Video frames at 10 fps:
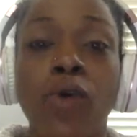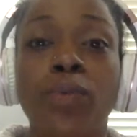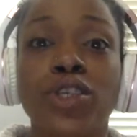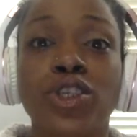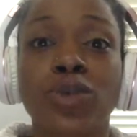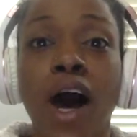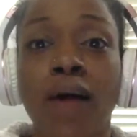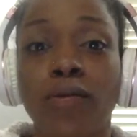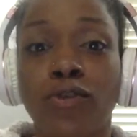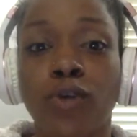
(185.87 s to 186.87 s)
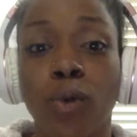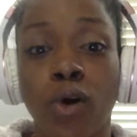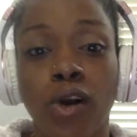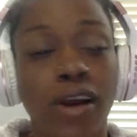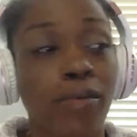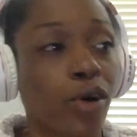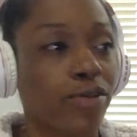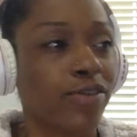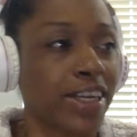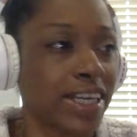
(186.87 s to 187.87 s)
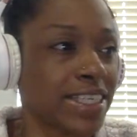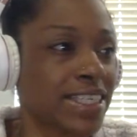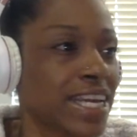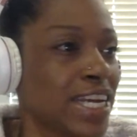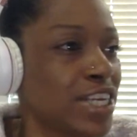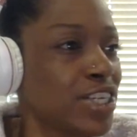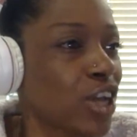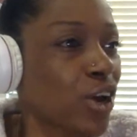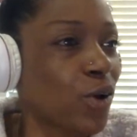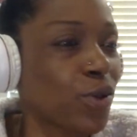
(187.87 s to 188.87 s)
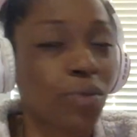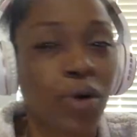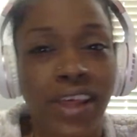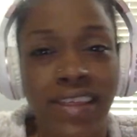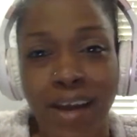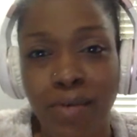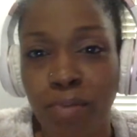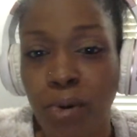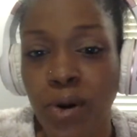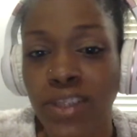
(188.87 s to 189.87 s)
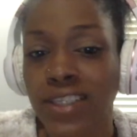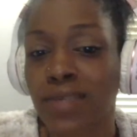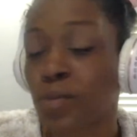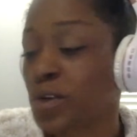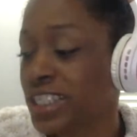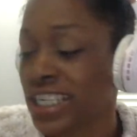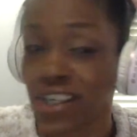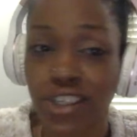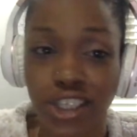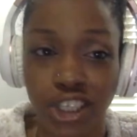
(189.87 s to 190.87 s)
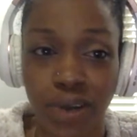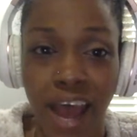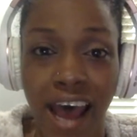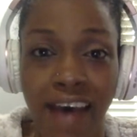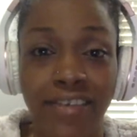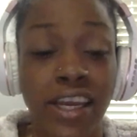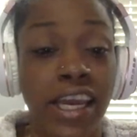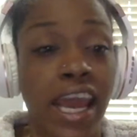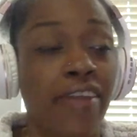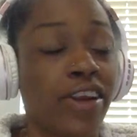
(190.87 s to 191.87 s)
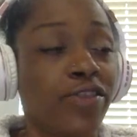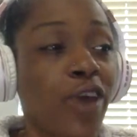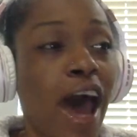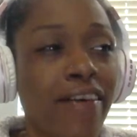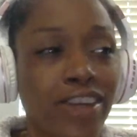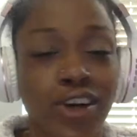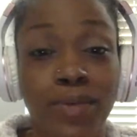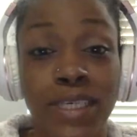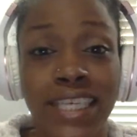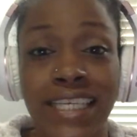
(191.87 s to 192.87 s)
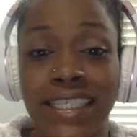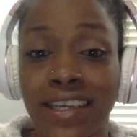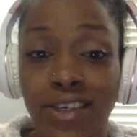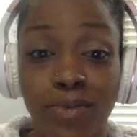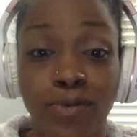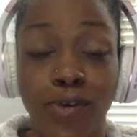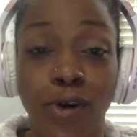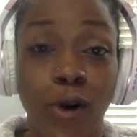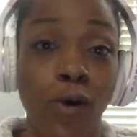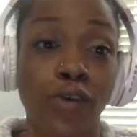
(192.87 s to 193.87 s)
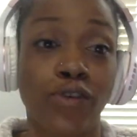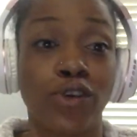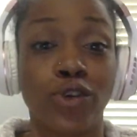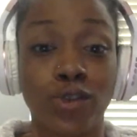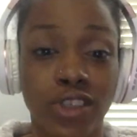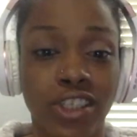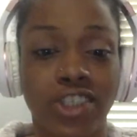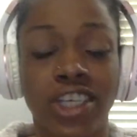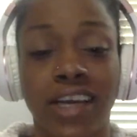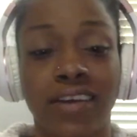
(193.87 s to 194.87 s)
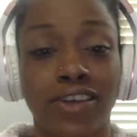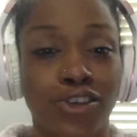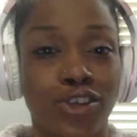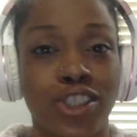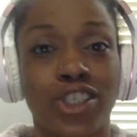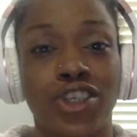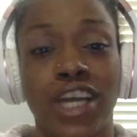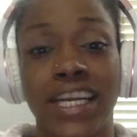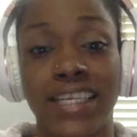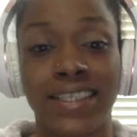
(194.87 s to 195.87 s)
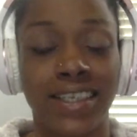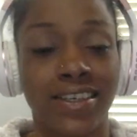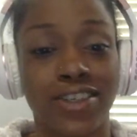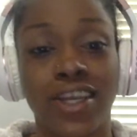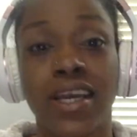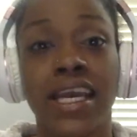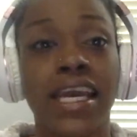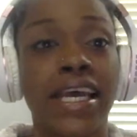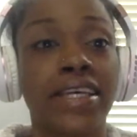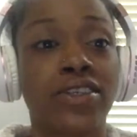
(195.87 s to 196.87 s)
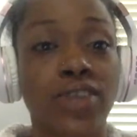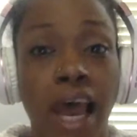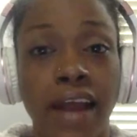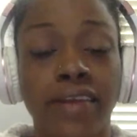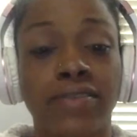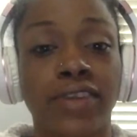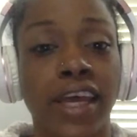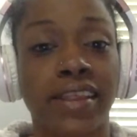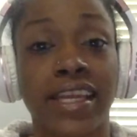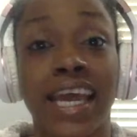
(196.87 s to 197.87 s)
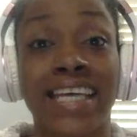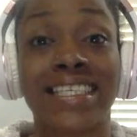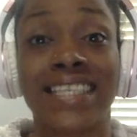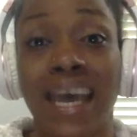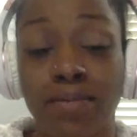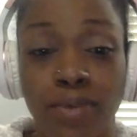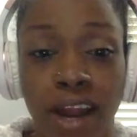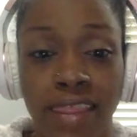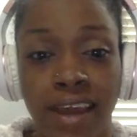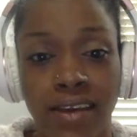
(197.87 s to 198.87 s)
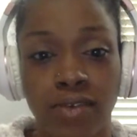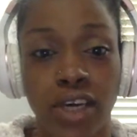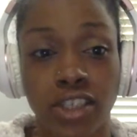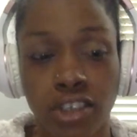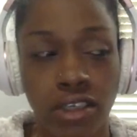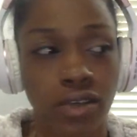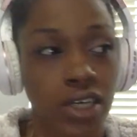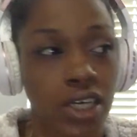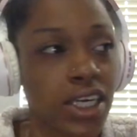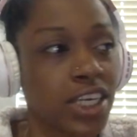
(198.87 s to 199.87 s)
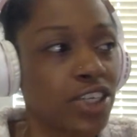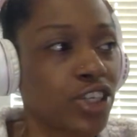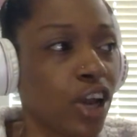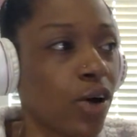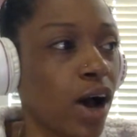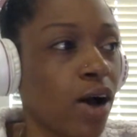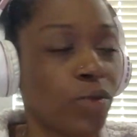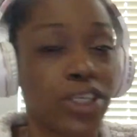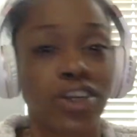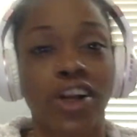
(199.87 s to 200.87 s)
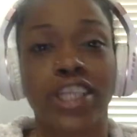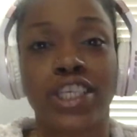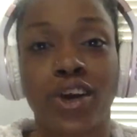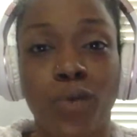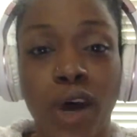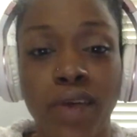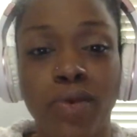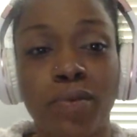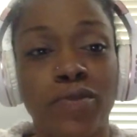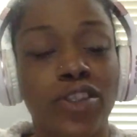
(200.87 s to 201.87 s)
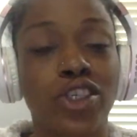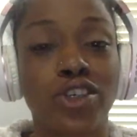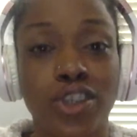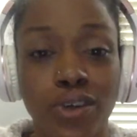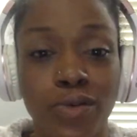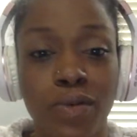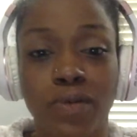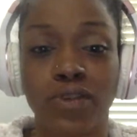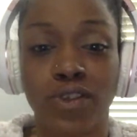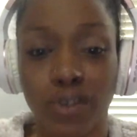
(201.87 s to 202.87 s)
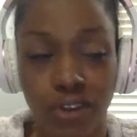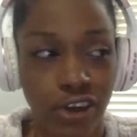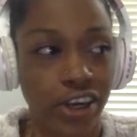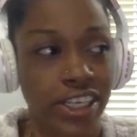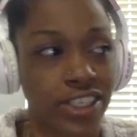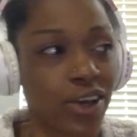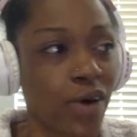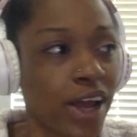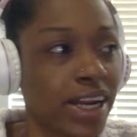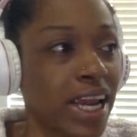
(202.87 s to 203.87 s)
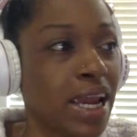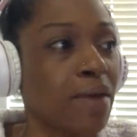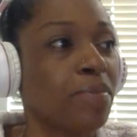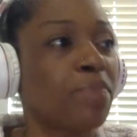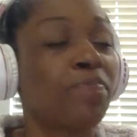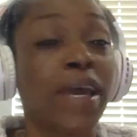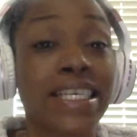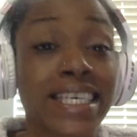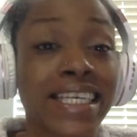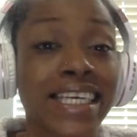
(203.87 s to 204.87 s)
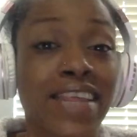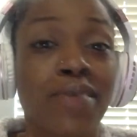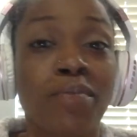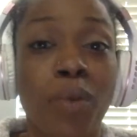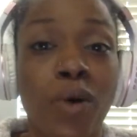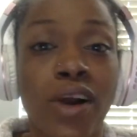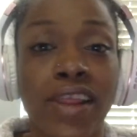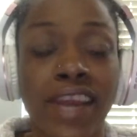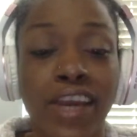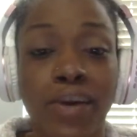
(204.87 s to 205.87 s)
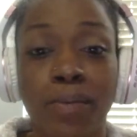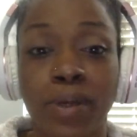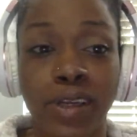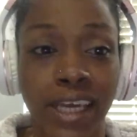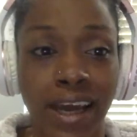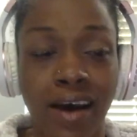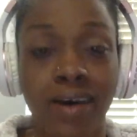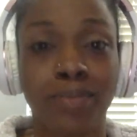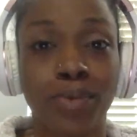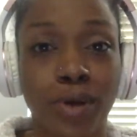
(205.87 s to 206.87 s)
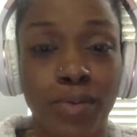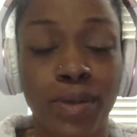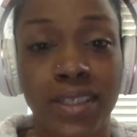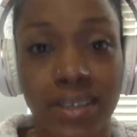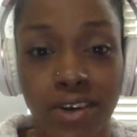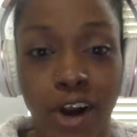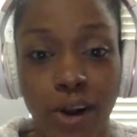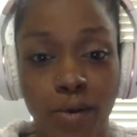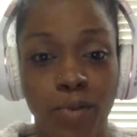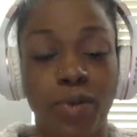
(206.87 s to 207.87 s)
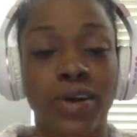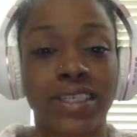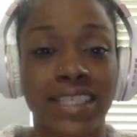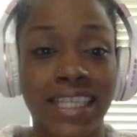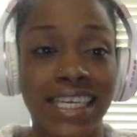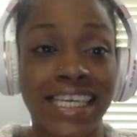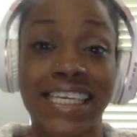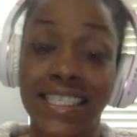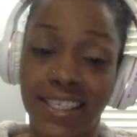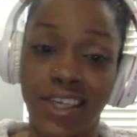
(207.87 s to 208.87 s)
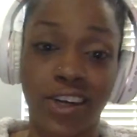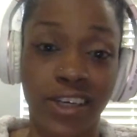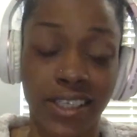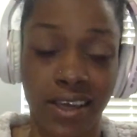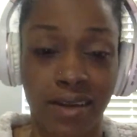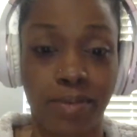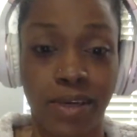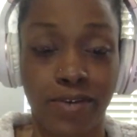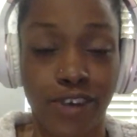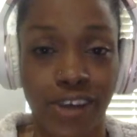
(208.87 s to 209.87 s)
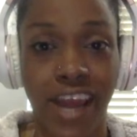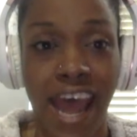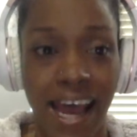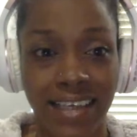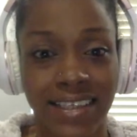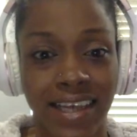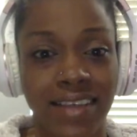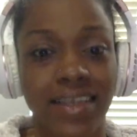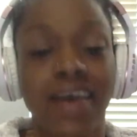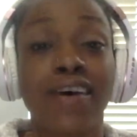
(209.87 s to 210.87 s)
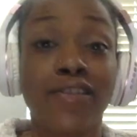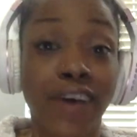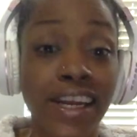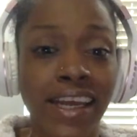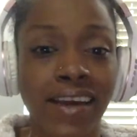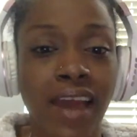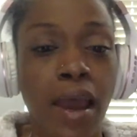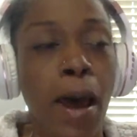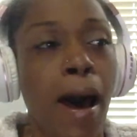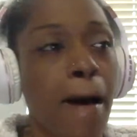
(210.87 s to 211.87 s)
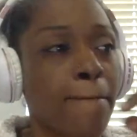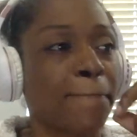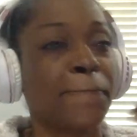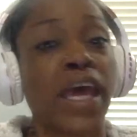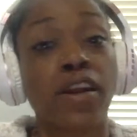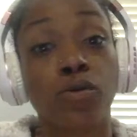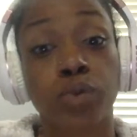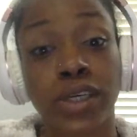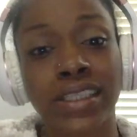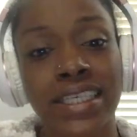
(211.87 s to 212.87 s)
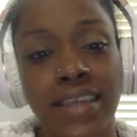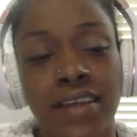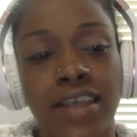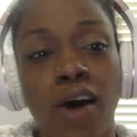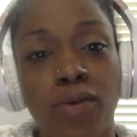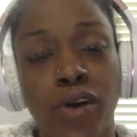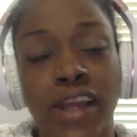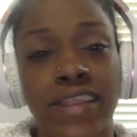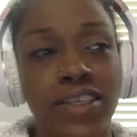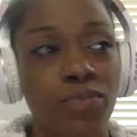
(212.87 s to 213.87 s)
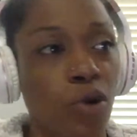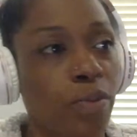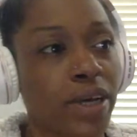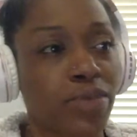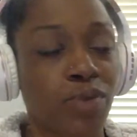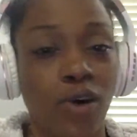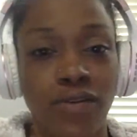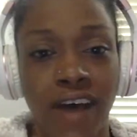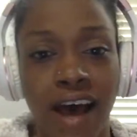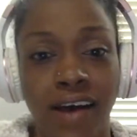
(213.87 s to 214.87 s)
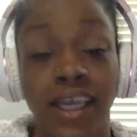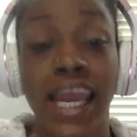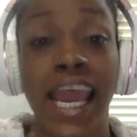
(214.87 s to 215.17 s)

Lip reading: opens you up for more and more fundings. So the more that reports, the more tiers that you have. And then if you haven't heard me say tiers before, or if you're new to this channel, you're new to this training, tiers is kind of like the next step, right? That you get to. So we started at tier 1, we moved to tier 2, we moved to 2, 3, and so on. But basically, the more that you're building up your business credit reports, then the easier it's going to be for you to access funding. And it really does help create this robust profile.